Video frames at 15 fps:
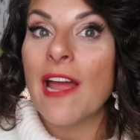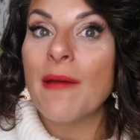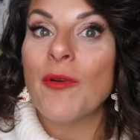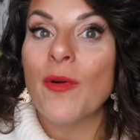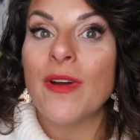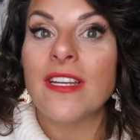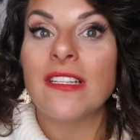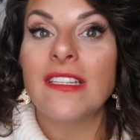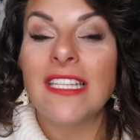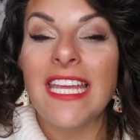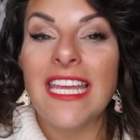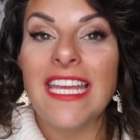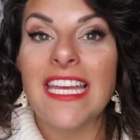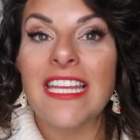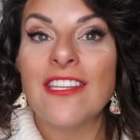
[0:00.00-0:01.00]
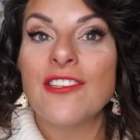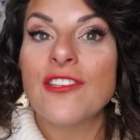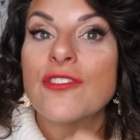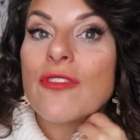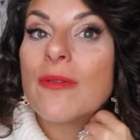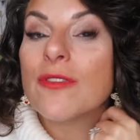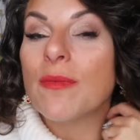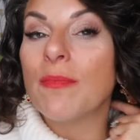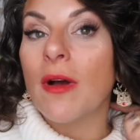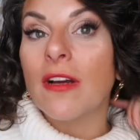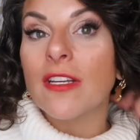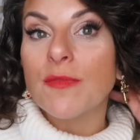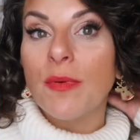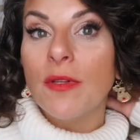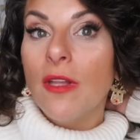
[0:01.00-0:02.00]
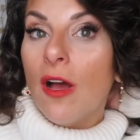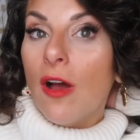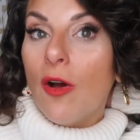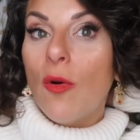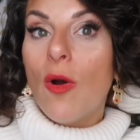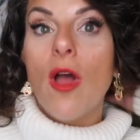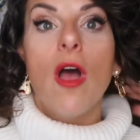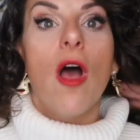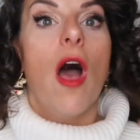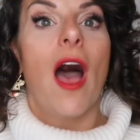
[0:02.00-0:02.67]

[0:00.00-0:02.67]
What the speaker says: I'm going to link in the description box below.